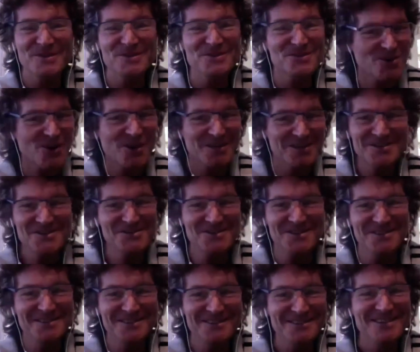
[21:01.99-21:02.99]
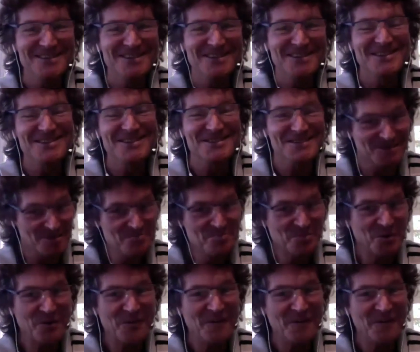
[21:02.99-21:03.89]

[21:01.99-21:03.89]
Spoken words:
It's not easy. It's simple,